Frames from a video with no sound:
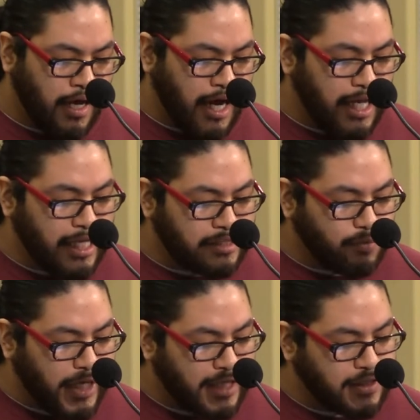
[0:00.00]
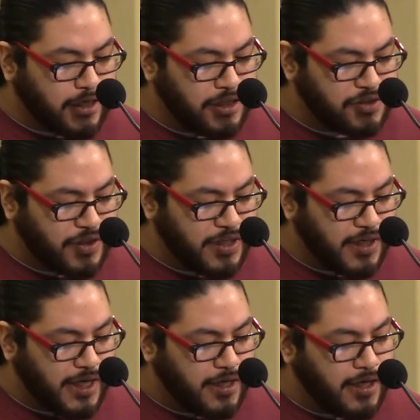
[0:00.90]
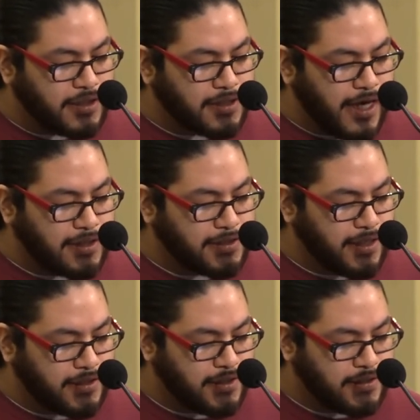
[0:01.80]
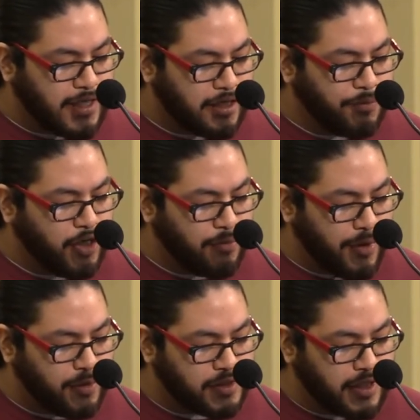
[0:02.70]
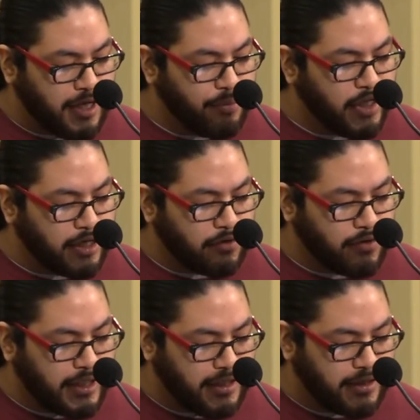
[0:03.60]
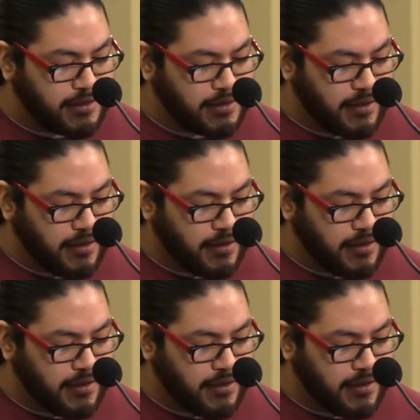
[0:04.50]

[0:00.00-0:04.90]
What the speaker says: Unless we as a country and us as citizens and community members and political leaders,